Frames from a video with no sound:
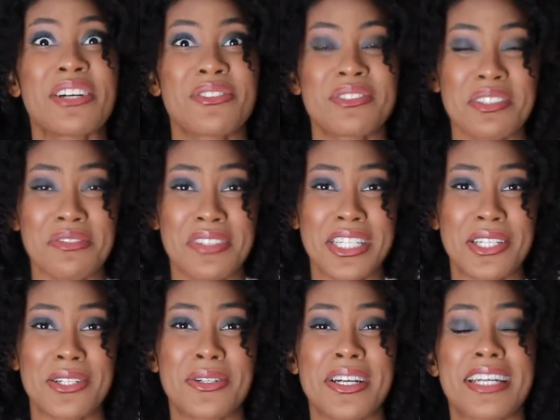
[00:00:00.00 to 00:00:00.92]
on the
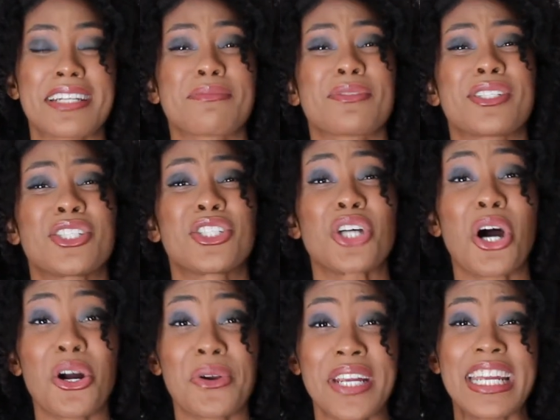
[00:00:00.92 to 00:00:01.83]
video and I'm
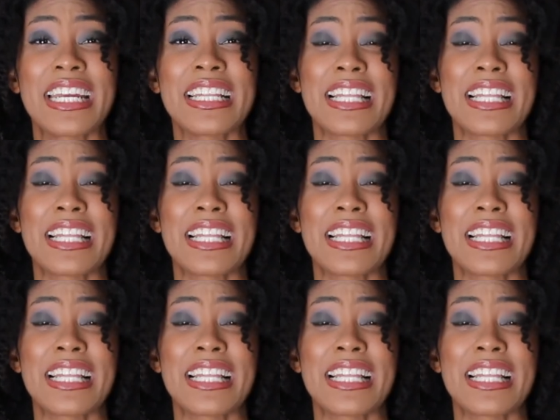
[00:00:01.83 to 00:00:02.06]
sorry.